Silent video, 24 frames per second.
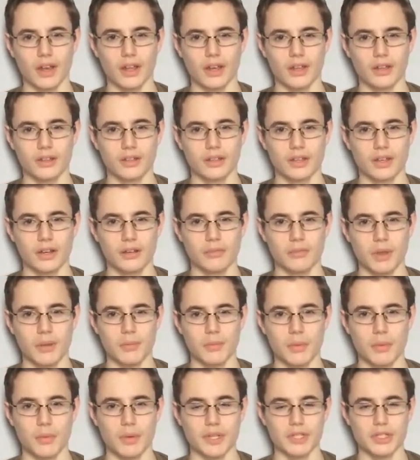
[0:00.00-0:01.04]
I can't
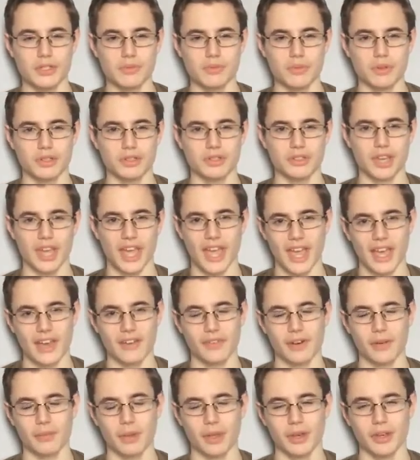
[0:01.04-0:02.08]
remember which ones I have
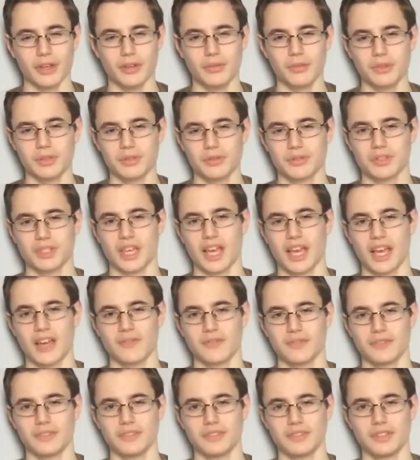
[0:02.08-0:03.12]
uploaded, which ones I
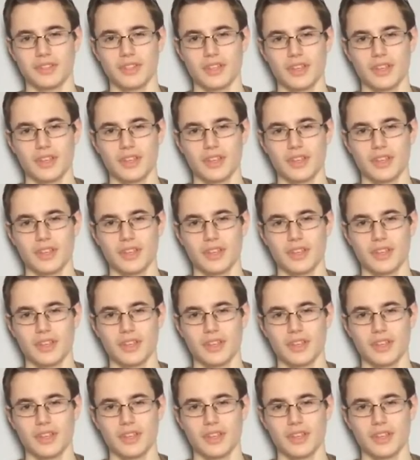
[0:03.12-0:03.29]
haven't,